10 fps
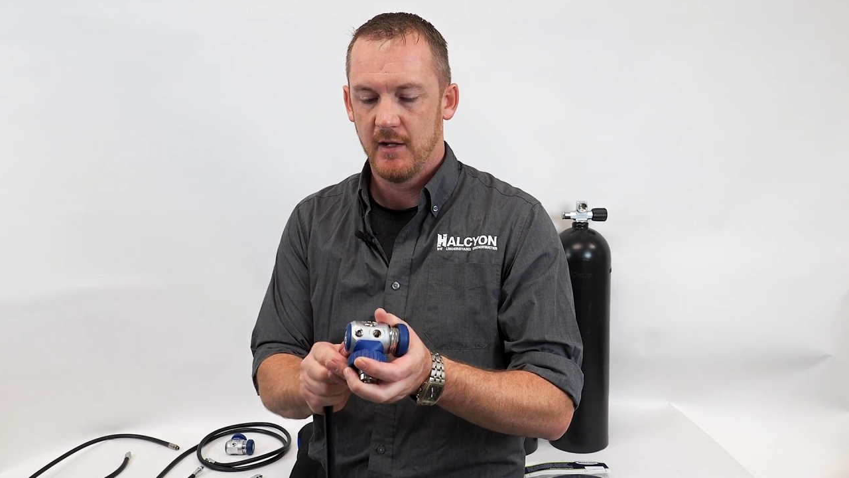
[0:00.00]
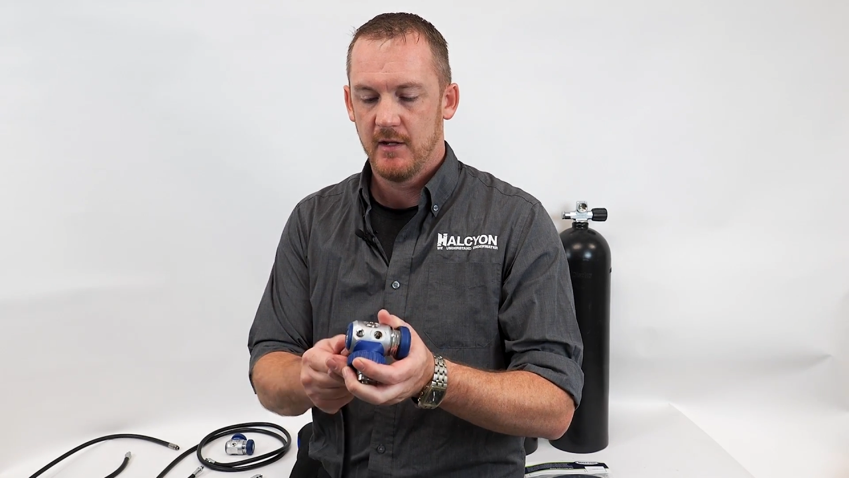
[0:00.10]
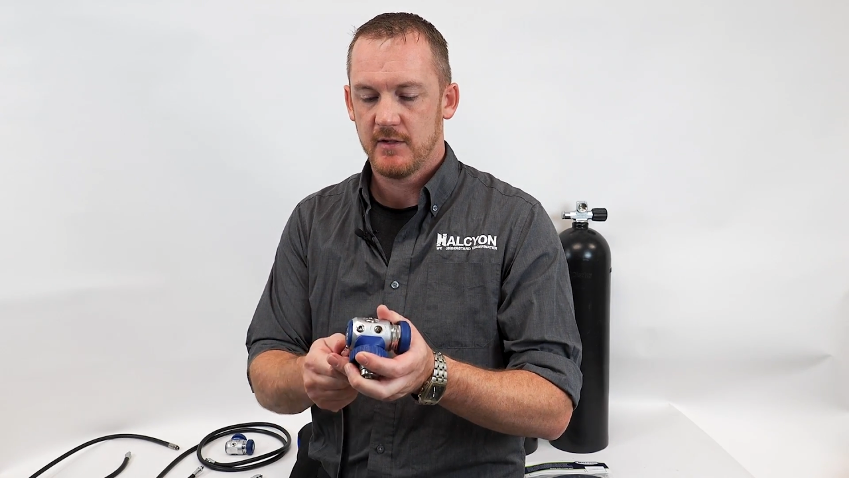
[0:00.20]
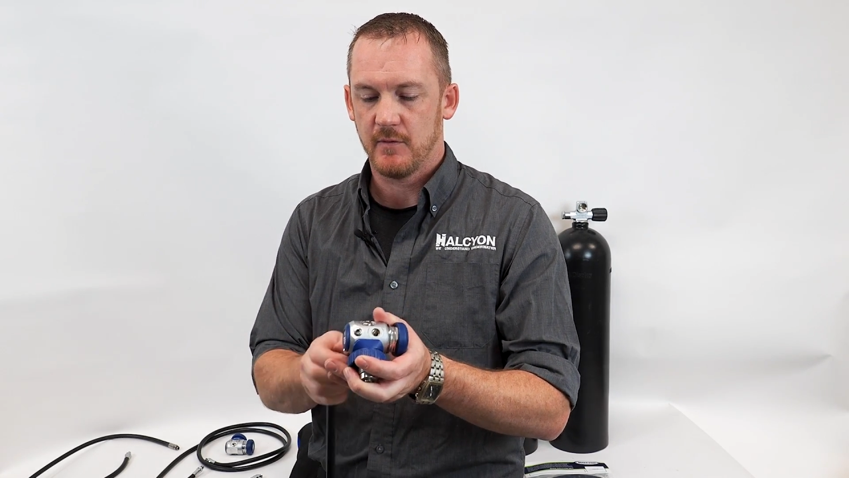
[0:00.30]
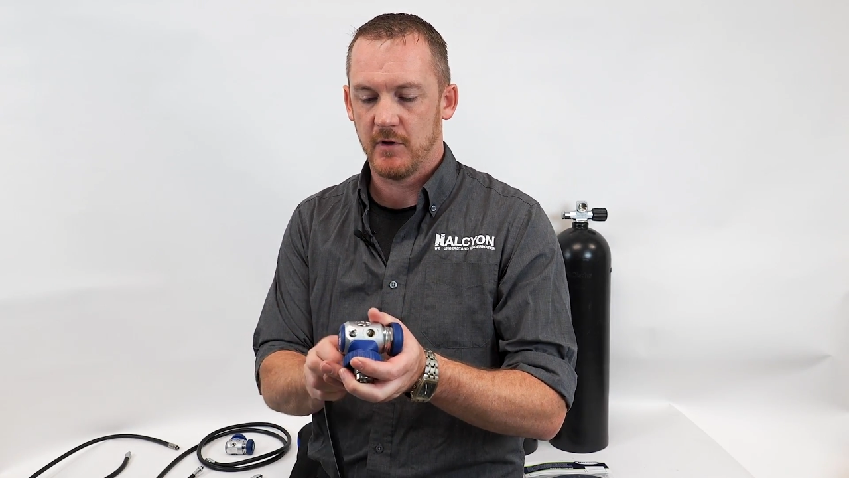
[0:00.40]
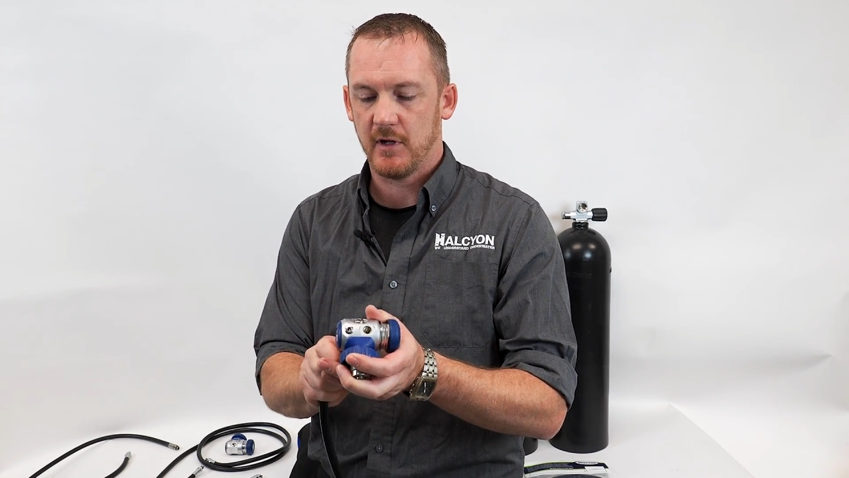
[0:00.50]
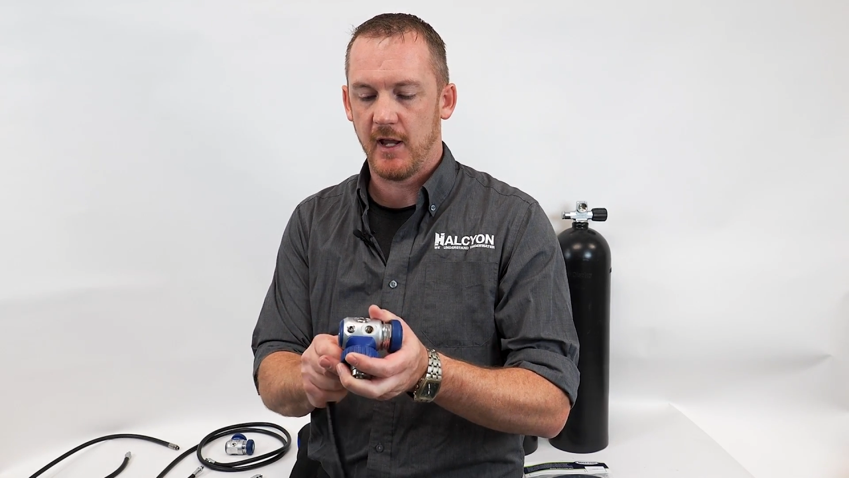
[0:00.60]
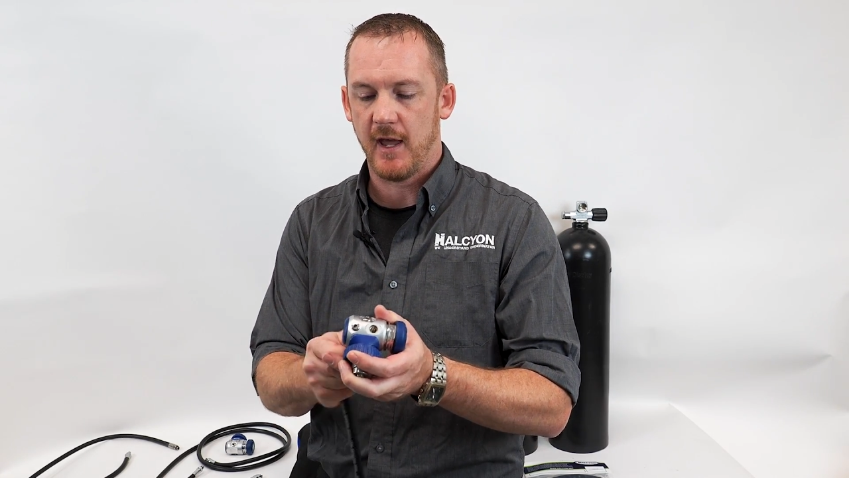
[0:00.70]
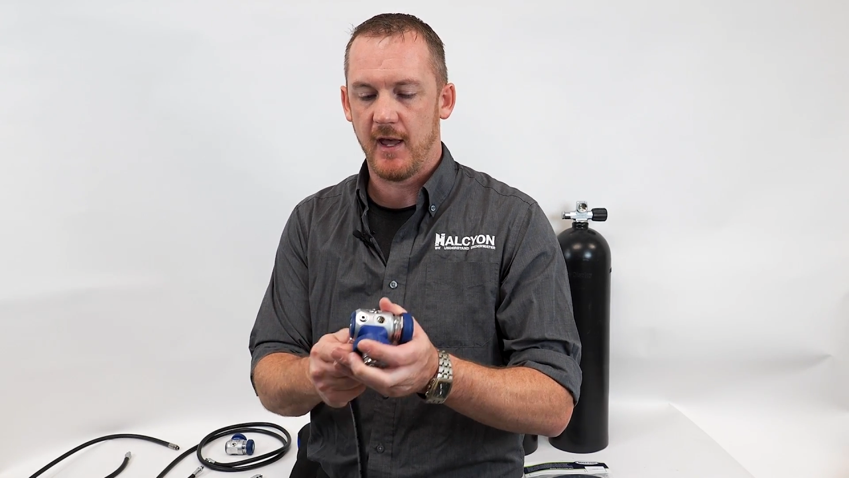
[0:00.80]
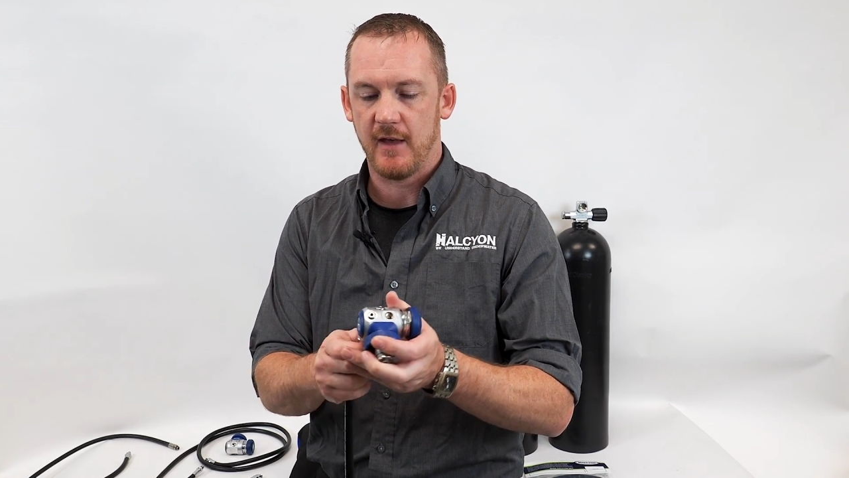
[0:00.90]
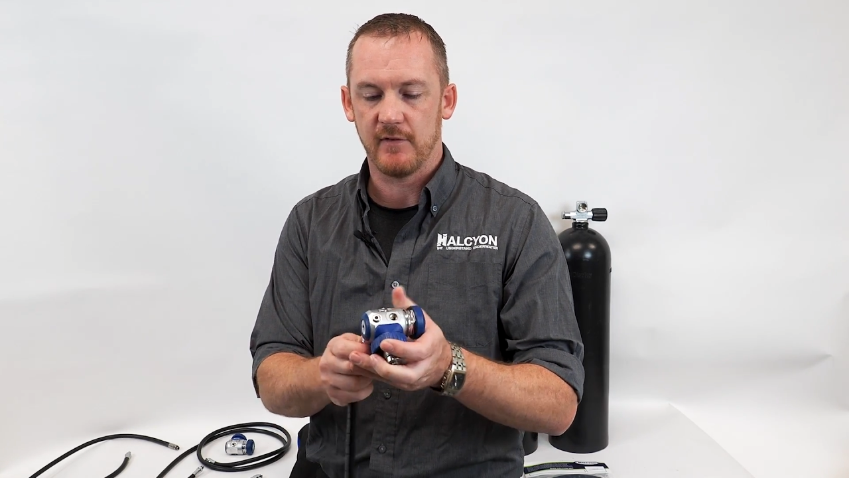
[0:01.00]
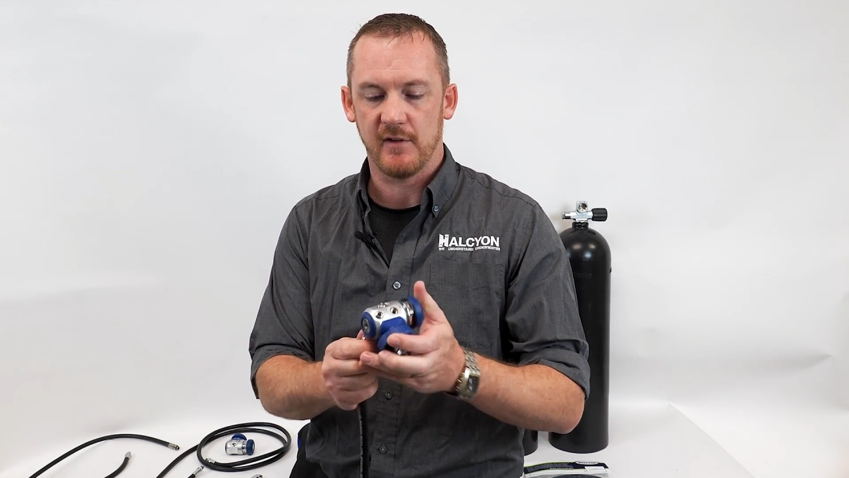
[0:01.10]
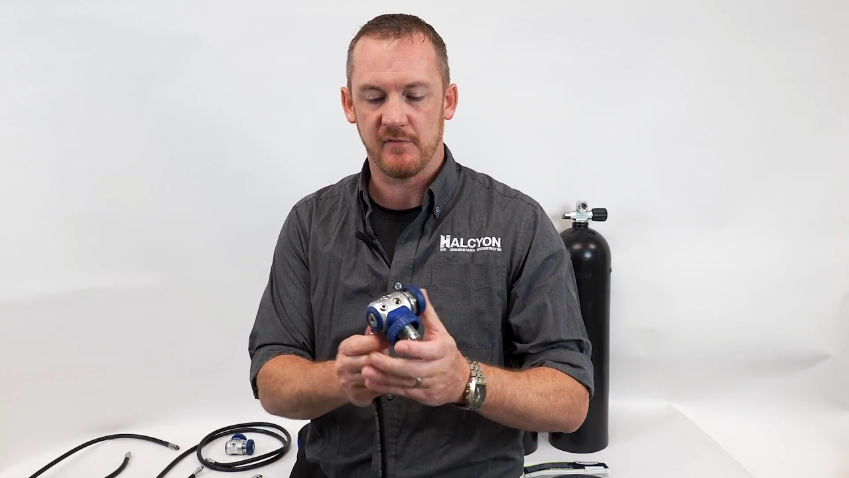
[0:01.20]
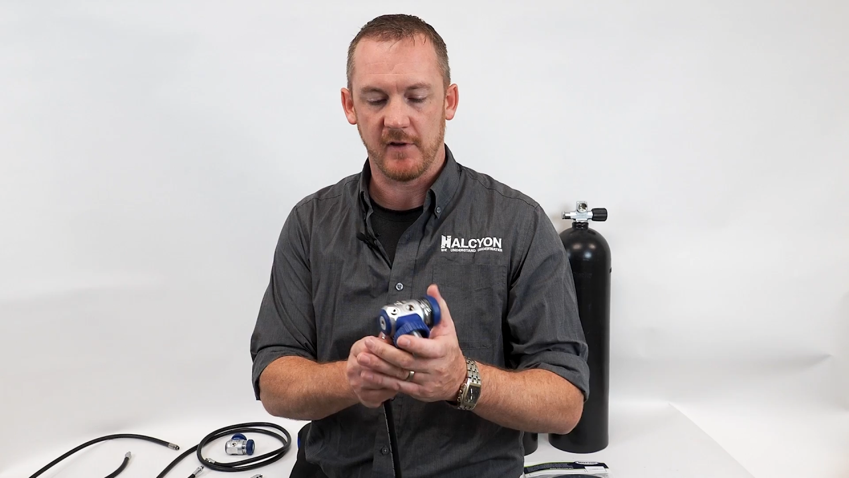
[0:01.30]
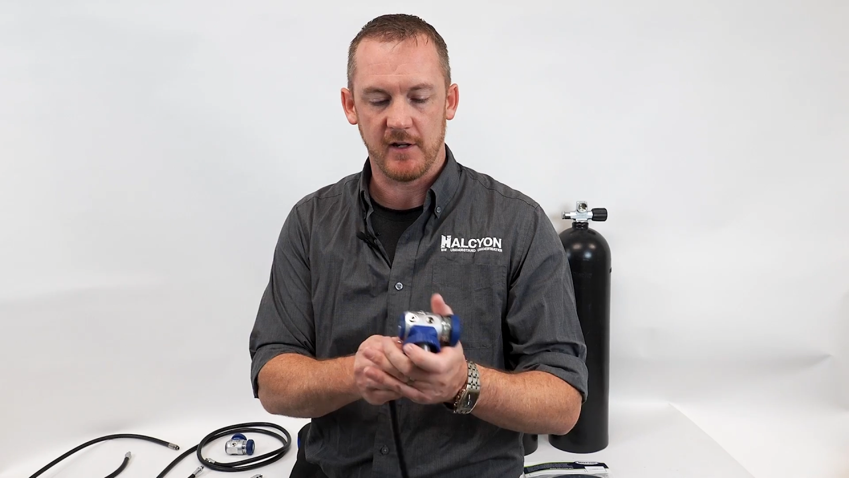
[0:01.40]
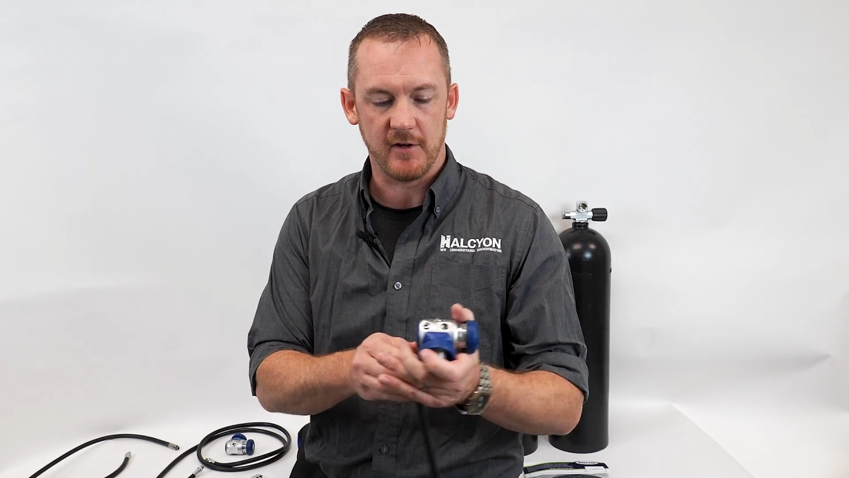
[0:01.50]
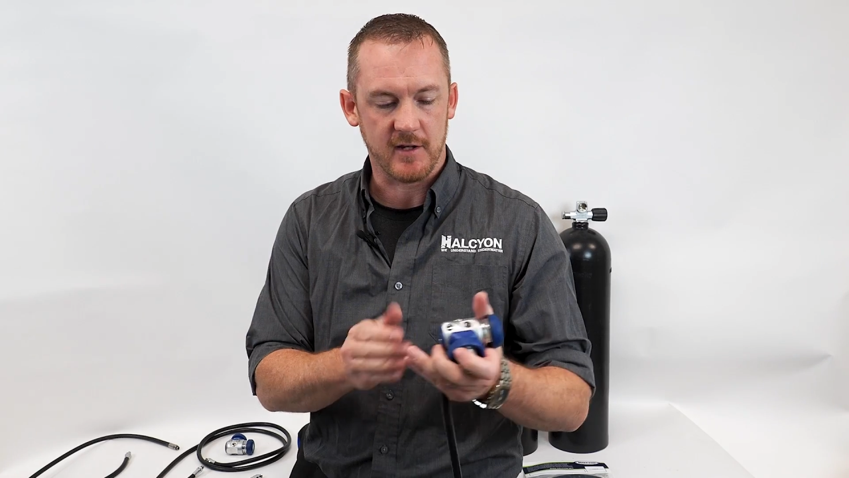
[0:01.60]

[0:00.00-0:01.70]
So we're going to have an inflator